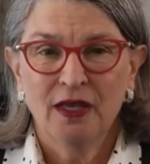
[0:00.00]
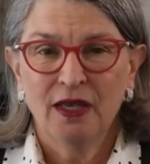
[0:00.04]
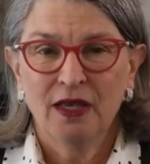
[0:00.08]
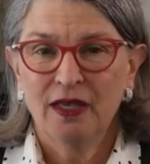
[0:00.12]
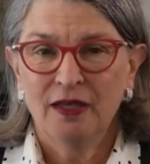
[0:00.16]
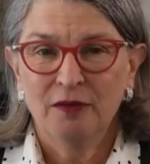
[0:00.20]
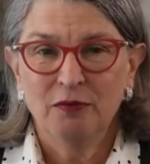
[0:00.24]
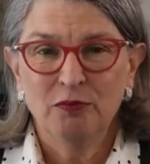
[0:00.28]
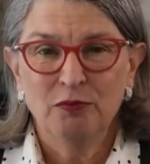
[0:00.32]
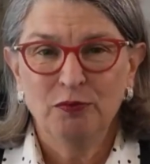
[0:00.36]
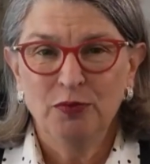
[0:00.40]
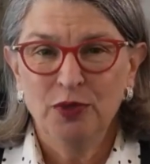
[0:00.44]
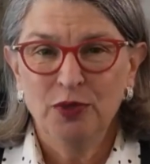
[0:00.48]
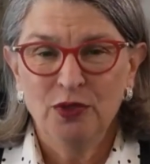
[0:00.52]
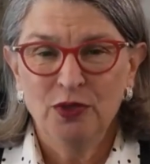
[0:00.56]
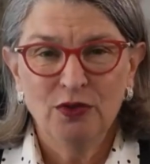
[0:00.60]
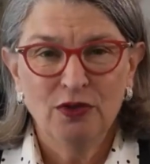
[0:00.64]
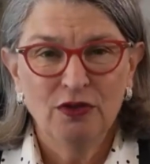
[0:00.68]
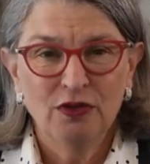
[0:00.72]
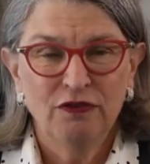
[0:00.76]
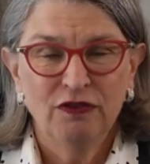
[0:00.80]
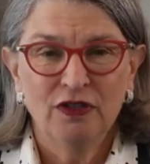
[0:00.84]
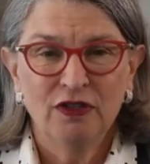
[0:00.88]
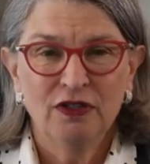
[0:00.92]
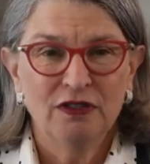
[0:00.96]
a
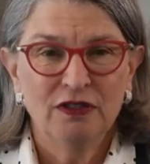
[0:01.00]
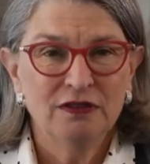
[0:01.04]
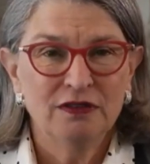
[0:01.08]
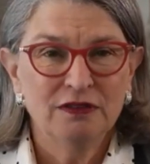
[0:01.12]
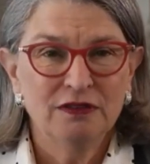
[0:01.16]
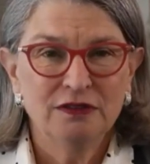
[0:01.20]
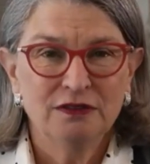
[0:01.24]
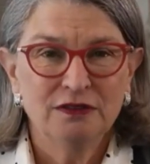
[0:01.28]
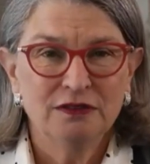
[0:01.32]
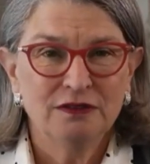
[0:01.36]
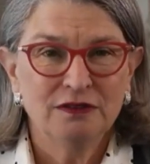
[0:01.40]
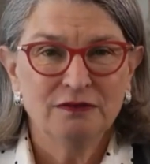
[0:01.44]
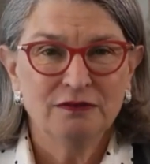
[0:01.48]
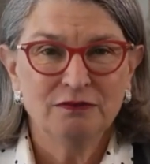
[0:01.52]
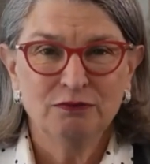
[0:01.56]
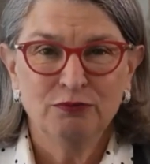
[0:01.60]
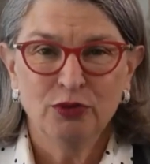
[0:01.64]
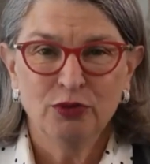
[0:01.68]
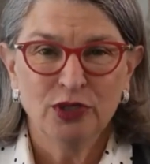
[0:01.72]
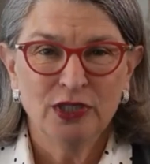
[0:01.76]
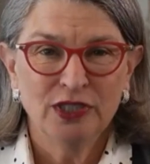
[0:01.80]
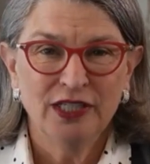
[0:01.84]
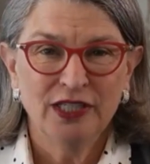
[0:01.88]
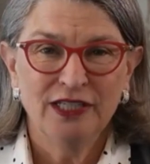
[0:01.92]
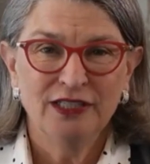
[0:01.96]
beautiful,
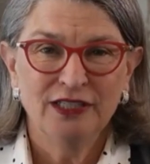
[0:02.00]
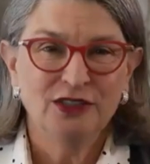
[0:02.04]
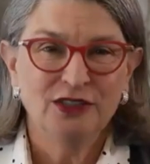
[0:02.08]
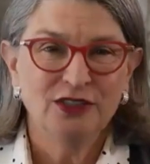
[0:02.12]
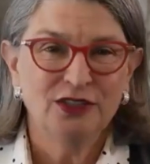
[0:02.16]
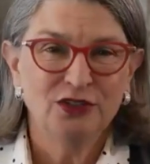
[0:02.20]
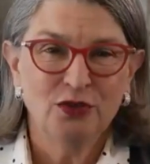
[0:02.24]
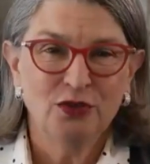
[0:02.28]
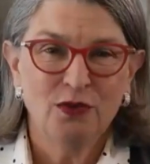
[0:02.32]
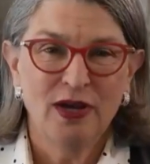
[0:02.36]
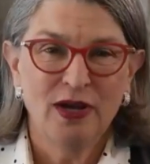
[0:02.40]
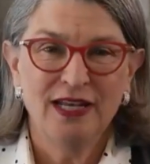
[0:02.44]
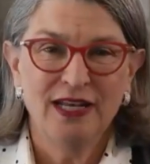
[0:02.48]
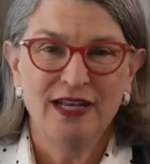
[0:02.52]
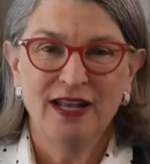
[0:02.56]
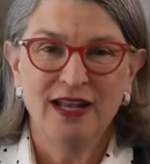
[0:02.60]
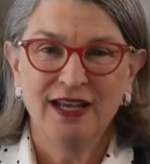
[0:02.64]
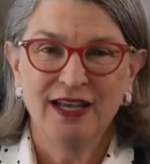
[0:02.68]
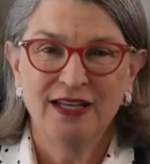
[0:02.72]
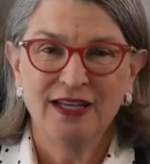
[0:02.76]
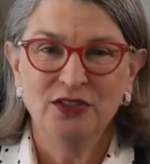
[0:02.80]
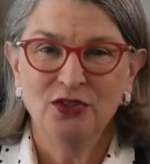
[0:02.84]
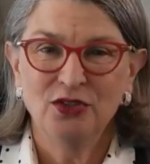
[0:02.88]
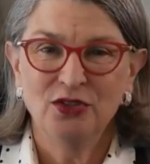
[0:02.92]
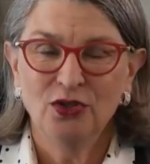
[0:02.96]
brilliant
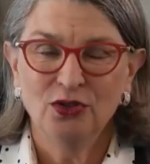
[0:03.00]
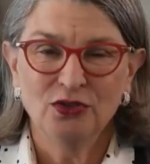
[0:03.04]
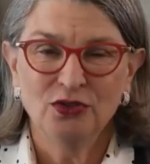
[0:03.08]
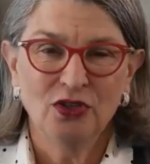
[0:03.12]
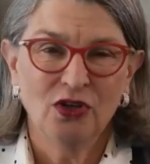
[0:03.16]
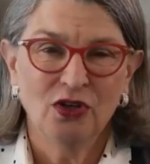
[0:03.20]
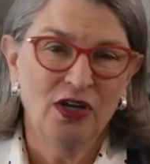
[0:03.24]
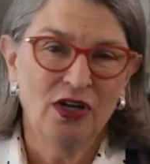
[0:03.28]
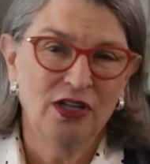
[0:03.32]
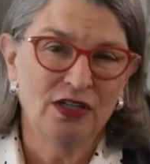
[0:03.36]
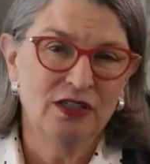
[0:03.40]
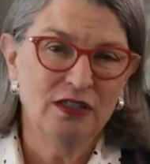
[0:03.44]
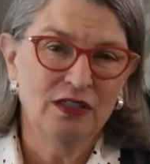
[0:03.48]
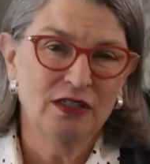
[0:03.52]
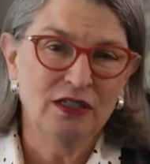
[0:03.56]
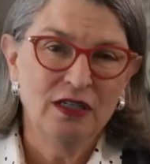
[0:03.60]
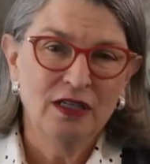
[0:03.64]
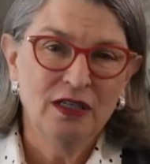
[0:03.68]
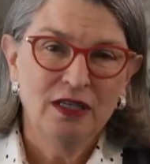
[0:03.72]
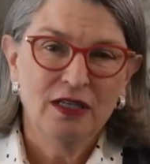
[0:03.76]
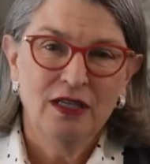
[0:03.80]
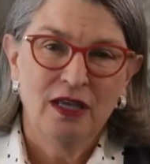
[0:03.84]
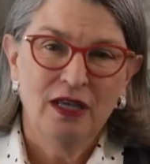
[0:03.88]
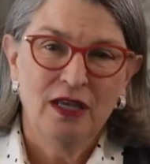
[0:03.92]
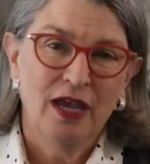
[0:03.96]
29 year old daughter,
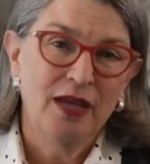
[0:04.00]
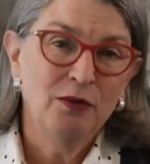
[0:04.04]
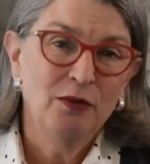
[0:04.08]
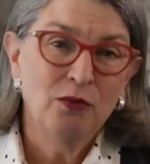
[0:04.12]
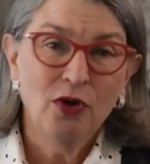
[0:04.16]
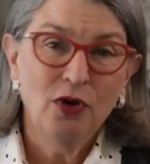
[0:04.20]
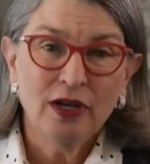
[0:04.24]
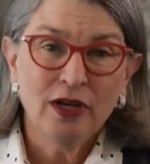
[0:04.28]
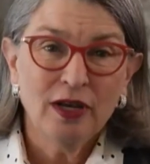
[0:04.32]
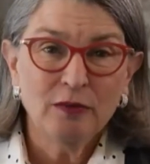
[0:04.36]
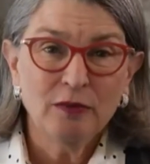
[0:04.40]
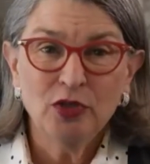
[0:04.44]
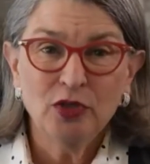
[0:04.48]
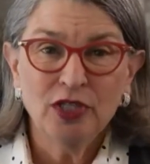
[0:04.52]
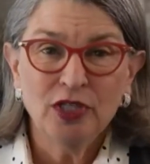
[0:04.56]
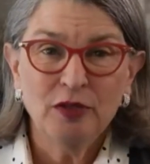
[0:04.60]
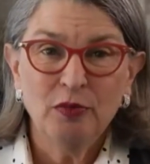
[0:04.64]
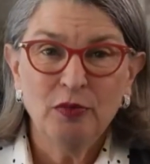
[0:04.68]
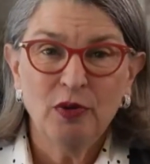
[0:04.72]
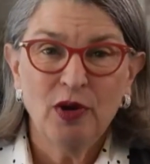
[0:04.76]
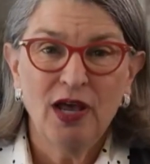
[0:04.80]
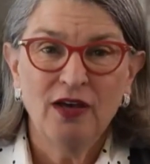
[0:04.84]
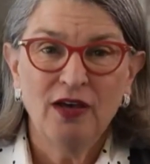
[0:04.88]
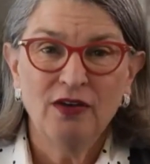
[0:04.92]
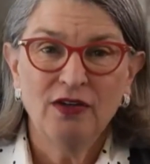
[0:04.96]
and work I'm really
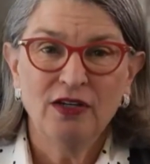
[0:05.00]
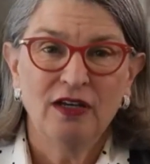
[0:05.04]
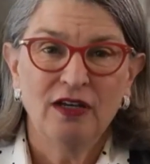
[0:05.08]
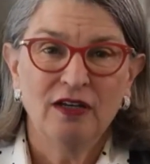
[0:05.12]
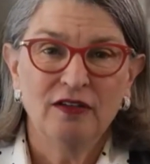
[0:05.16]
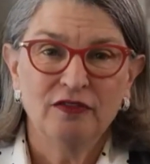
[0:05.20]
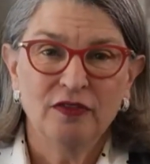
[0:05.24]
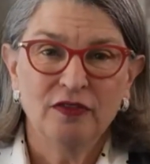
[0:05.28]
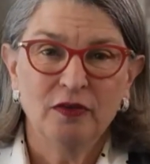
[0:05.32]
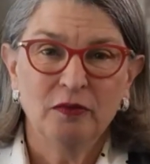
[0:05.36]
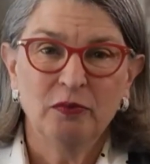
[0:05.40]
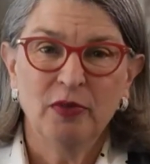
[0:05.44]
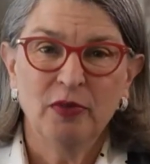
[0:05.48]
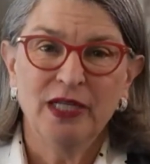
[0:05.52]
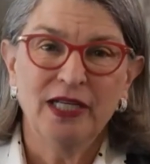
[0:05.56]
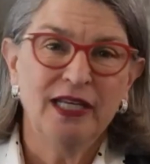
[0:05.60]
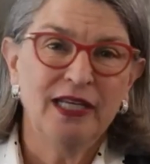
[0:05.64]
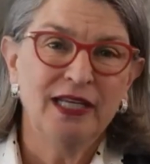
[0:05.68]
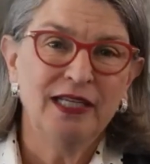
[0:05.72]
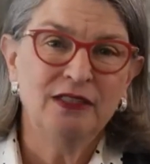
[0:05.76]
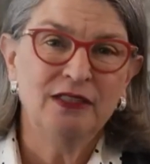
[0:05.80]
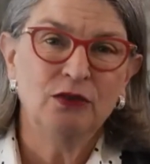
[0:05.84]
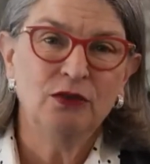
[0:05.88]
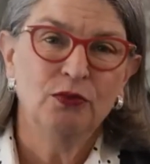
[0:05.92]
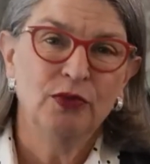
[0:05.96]
proud of.
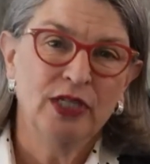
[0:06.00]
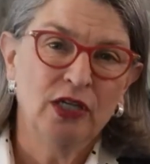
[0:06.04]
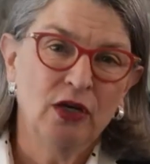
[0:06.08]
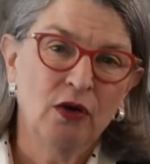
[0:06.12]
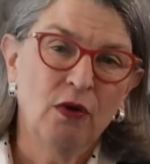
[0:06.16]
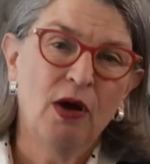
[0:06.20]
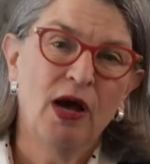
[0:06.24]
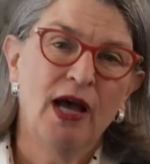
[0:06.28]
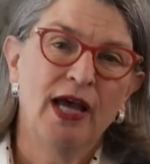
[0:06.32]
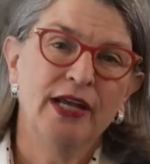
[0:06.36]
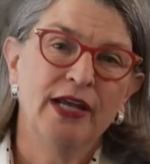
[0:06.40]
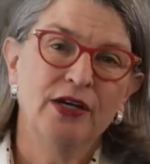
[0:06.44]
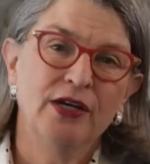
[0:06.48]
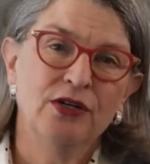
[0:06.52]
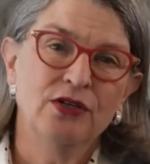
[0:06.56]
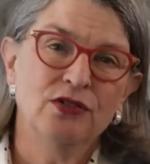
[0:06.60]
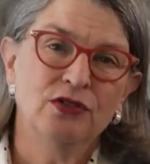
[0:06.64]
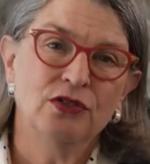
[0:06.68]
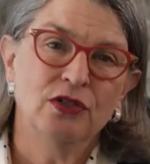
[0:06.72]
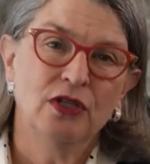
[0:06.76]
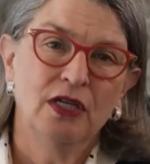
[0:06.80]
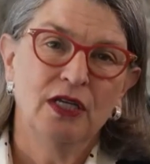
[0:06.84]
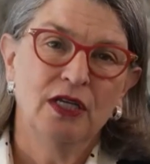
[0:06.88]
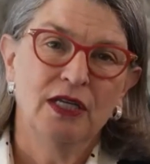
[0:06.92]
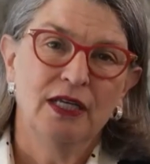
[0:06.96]
But it
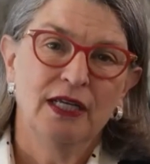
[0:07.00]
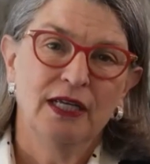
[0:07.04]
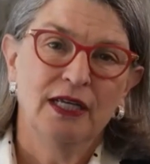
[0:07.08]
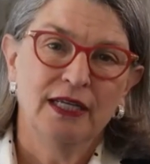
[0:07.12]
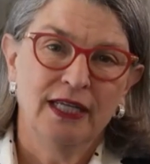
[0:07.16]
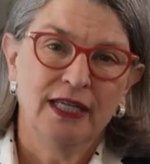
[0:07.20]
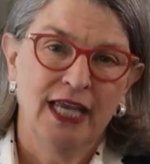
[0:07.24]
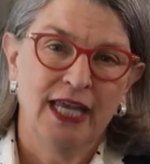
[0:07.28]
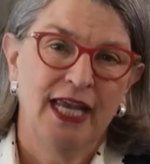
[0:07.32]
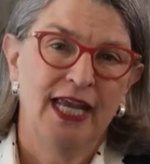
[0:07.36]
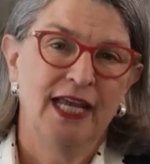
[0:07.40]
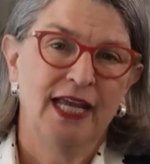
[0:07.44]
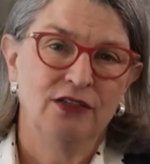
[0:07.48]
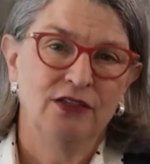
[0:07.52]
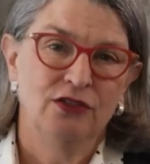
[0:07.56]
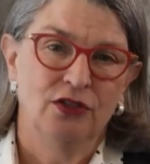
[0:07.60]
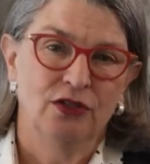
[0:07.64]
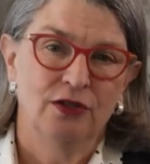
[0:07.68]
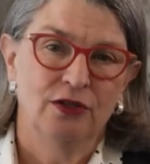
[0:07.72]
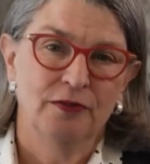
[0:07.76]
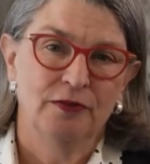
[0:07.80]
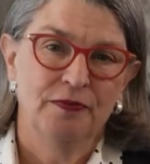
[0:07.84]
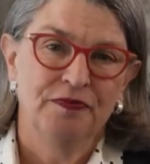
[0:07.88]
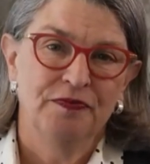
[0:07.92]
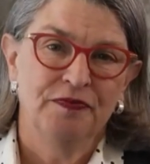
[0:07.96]
requires
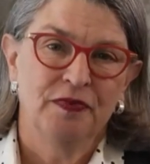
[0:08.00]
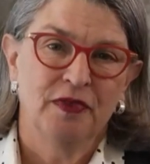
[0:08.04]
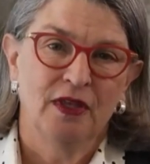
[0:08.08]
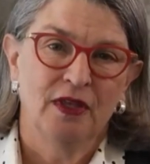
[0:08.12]
candor.